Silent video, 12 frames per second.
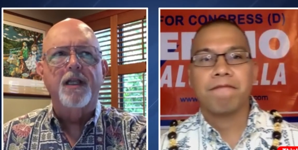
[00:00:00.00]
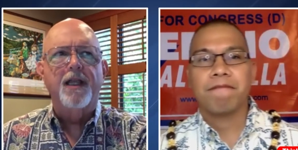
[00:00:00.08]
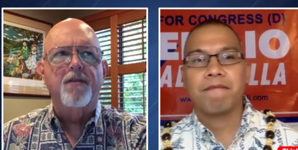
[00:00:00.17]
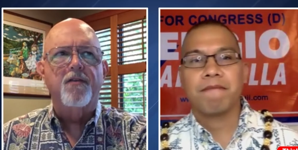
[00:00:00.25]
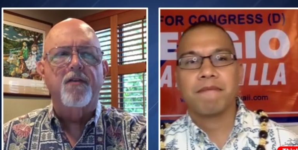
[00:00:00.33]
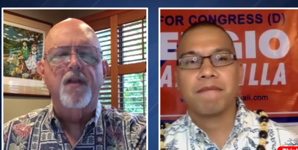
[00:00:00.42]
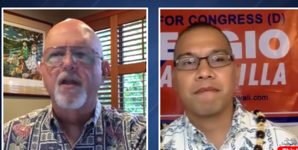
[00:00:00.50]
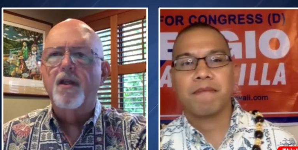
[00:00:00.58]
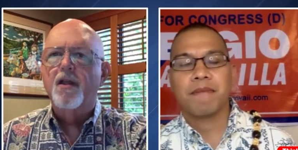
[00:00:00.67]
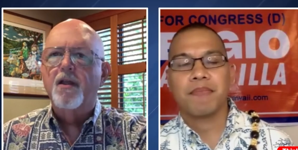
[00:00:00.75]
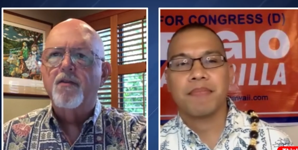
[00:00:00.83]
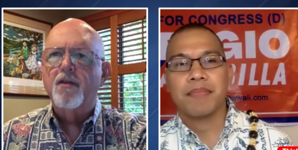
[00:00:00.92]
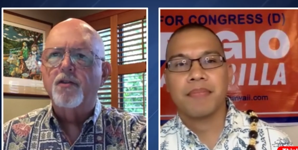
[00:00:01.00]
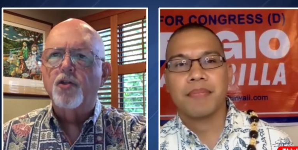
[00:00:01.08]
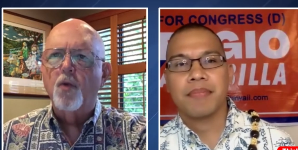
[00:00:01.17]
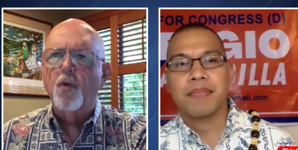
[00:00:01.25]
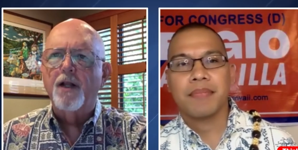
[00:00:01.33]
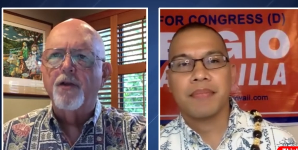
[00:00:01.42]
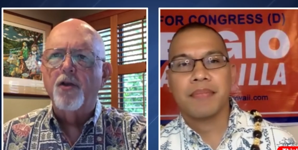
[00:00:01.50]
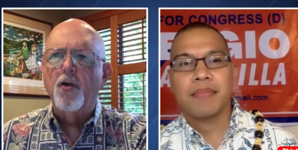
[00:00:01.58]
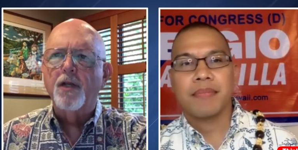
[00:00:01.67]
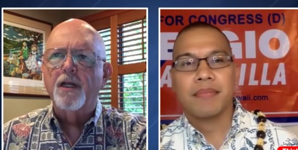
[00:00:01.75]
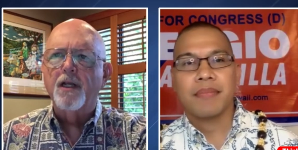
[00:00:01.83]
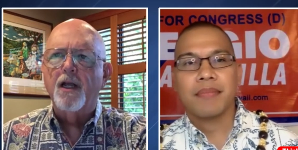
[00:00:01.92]
Speaker 1: against such a
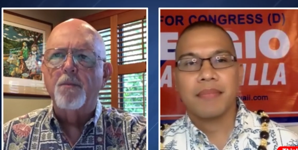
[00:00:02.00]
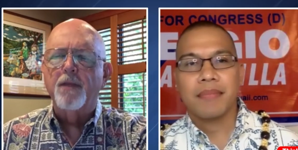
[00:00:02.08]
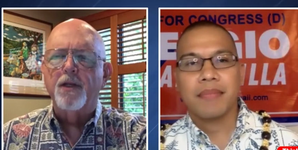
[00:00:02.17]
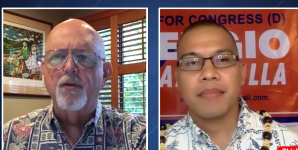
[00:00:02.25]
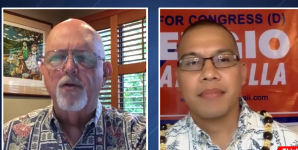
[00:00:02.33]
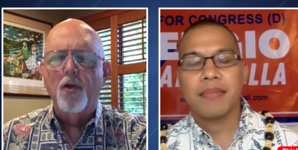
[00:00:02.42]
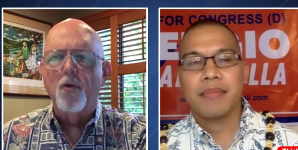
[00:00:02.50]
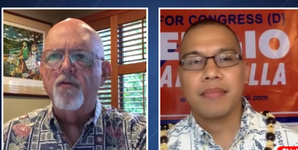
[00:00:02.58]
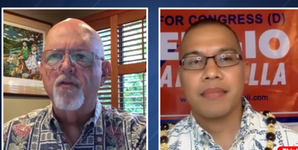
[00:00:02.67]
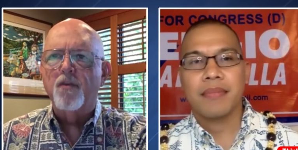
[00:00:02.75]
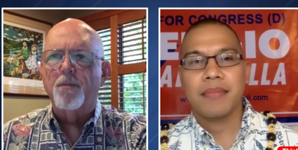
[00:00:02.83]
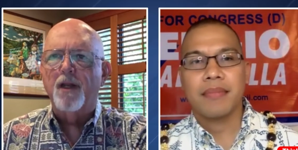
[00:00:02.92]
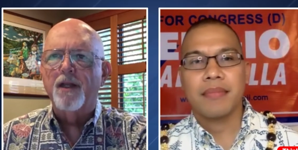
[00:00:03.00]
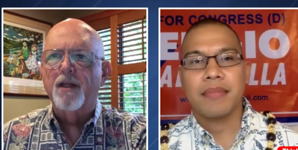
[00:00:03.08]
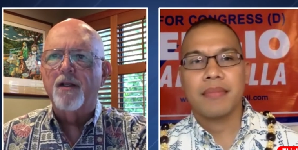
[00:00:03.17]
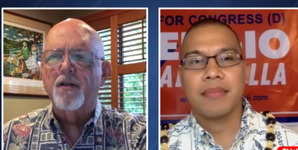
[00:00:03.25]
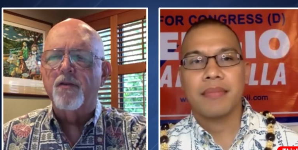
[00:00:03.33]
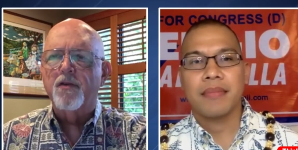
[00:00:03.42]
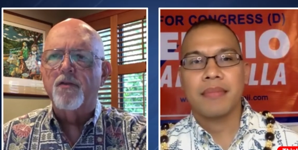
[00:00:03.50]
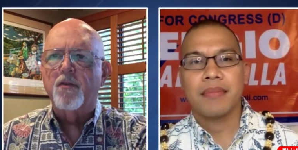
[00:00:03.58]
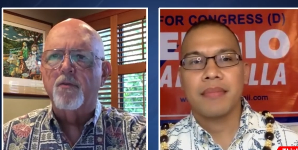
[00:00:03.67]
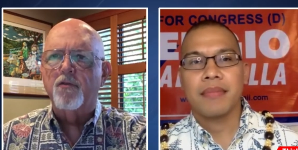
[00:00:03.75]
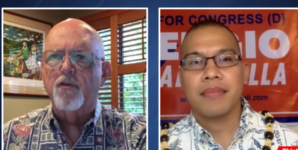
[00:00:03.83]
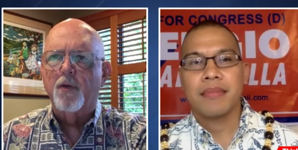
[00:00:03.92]
well-known incumbent who knows the political
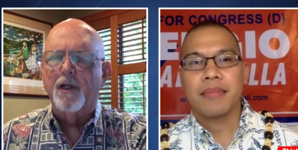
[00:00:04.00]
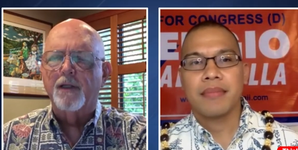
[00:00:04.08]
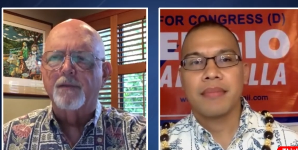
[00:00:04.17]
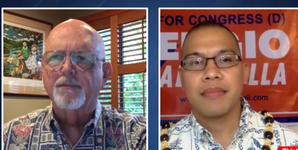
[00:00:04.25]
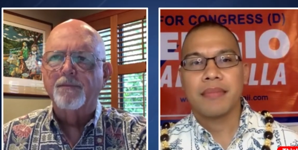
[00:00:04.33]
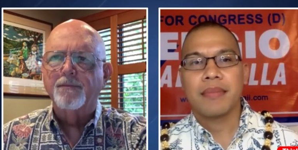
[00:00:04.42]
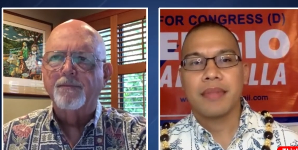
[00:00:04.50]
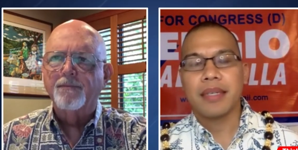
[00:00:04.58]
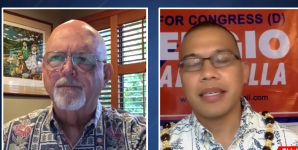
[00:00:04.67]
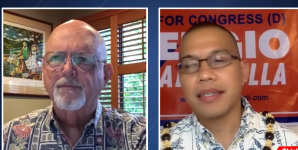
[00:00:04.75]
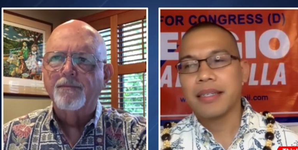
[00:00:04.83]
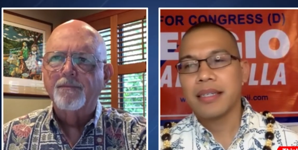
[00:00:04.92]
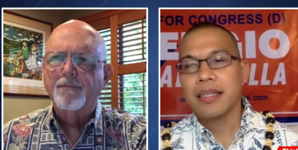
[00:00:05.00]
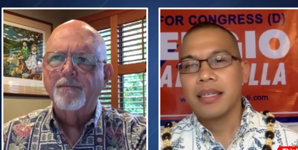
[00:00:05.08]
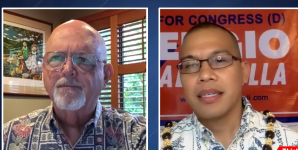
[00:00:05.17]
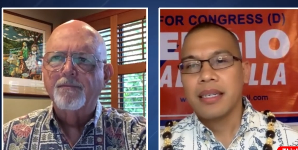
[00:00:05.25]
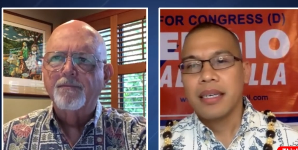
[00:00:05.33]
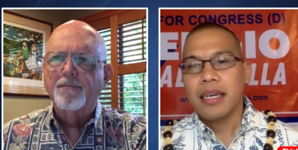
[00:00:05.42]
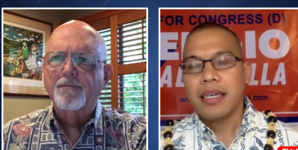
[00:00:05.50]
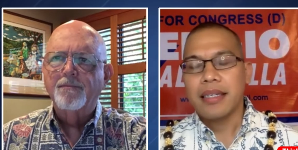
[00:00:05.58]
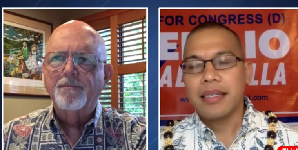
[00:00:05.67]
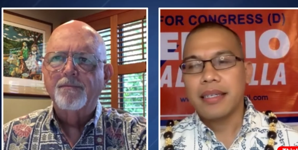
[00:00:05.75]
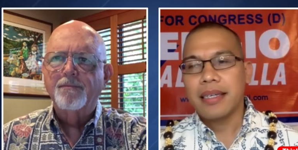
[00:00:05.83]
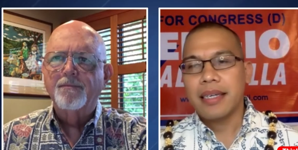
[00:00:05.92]
system so well? Yeah,
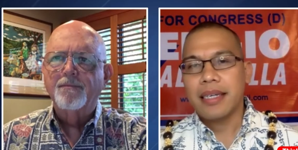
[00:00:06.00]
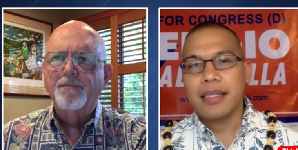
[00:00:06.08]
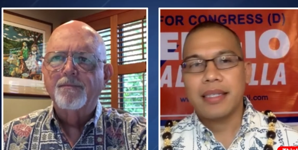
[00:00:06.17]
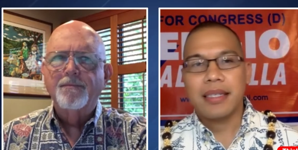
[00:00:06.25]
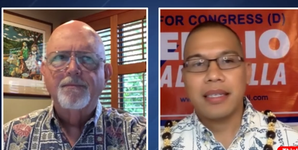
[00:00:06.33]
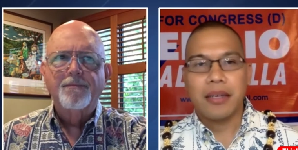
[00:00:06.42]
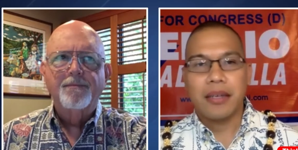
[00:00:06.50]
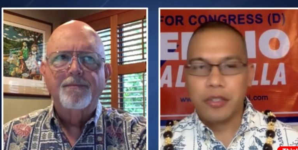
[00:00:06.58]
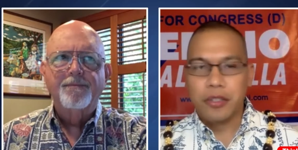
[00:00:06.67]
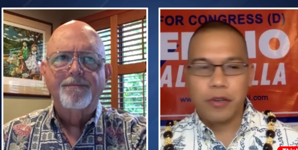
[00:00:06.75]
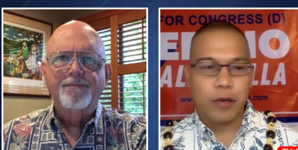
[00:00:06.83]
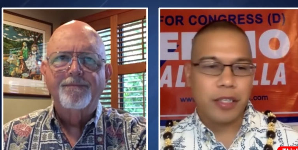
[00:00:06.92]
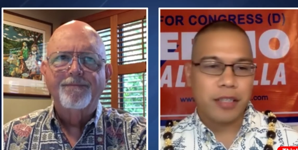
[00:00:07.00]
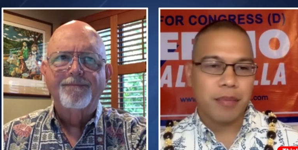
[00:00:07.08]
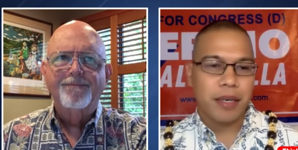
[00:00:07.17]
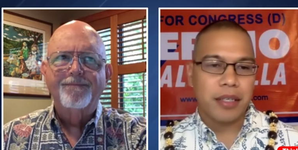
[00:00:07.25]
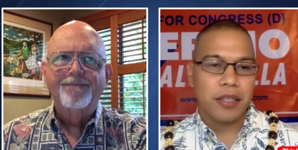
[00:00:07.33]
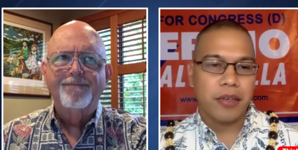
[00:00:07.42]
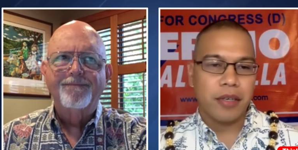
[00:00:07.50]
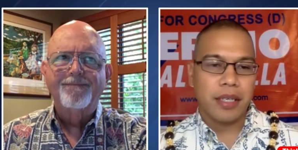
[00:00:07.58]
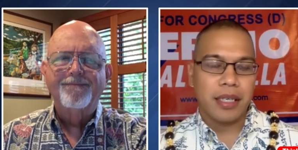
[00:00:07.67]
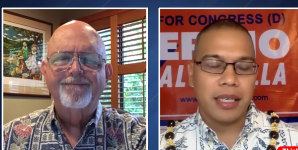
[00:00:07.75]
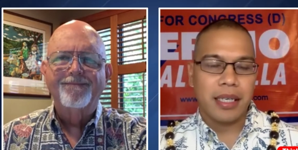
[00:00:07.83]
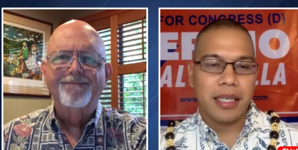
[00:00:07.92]
Speaker 2: and yeah, that's a great question, Mark. You know,
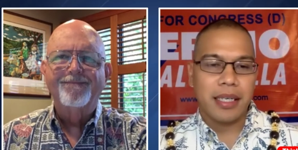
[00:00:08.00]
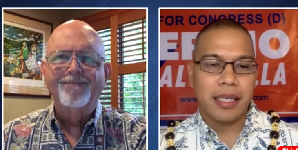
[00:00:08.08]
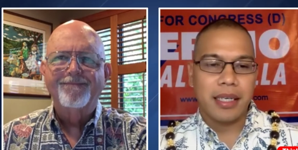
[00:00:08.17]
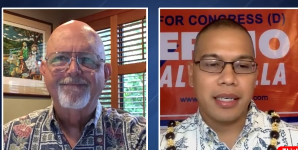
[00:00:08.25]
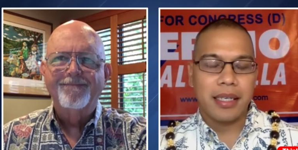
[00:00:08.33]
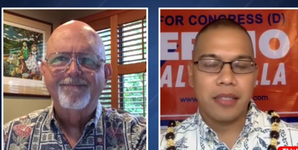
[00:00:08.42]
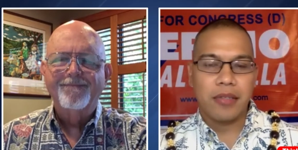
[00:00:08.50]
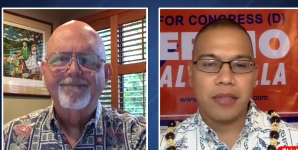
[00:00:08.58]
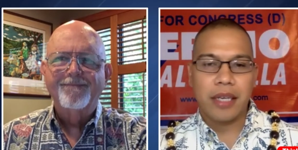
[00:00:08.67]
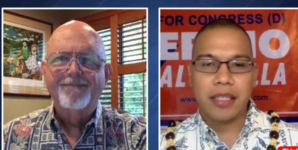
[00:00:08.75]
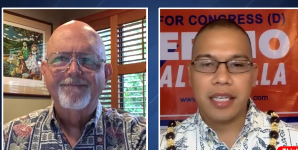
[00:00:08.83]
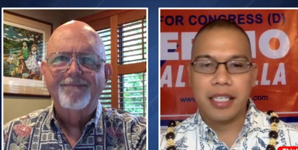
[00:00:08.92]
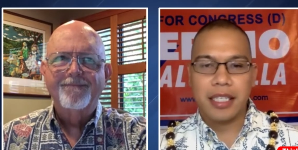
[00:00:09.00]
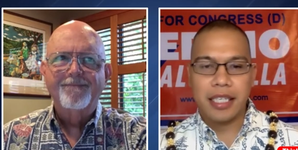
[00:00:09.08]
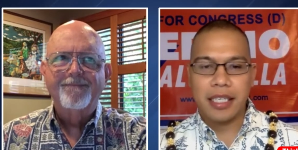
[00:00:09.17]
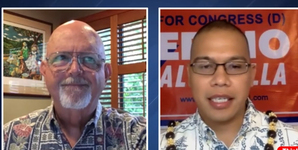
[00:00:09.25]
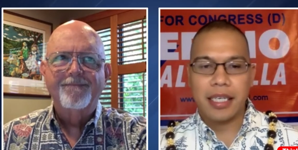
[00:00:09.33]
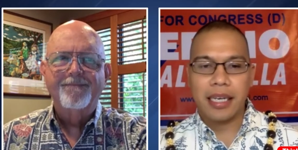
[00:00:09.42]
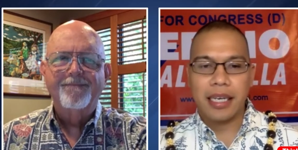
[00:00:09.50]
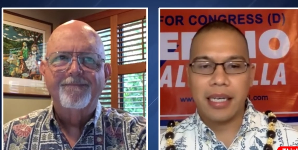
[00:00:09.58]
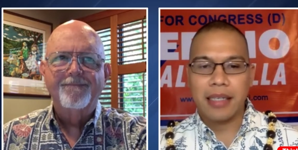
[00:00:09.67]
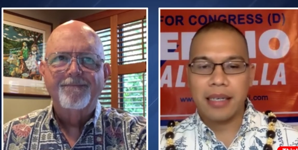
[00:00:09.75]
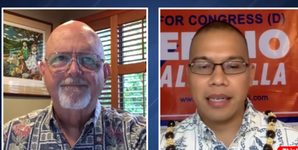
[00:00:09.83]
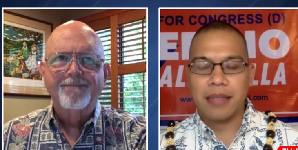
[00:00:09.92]
in in uh, in 2018, again,
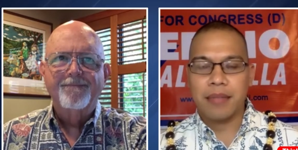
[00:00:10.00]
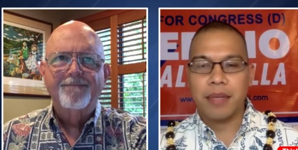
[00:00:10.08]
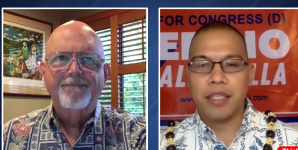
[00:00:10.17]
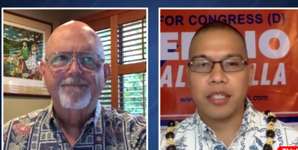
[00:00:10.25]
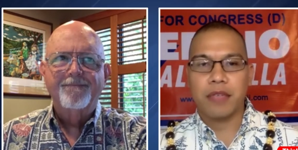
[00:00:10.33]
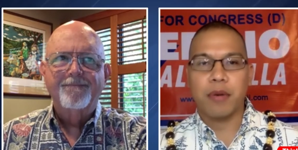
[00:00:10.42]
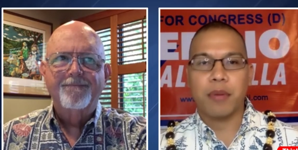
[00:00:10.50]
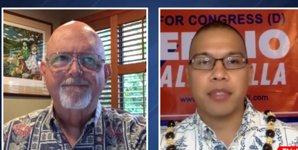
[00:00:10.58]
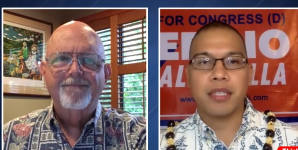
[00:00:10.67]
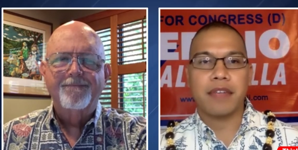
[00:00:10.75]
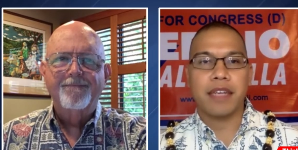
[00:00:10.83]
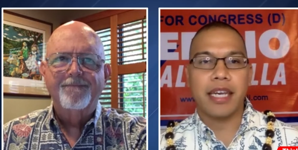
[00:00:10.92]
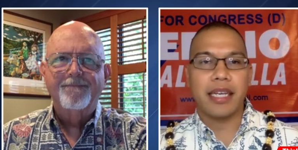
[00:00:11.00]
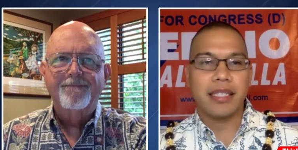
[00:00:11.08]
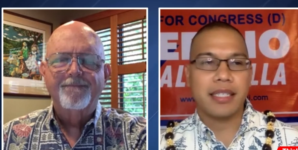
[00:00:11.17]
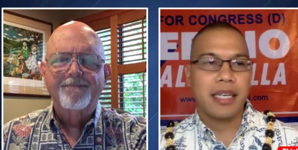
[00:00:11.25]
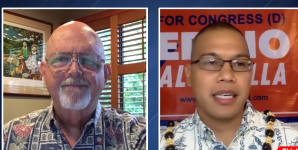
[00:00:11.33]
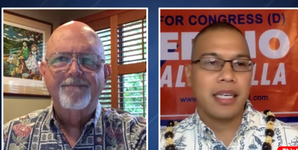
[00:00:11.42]
I, as mentioned, Representative Case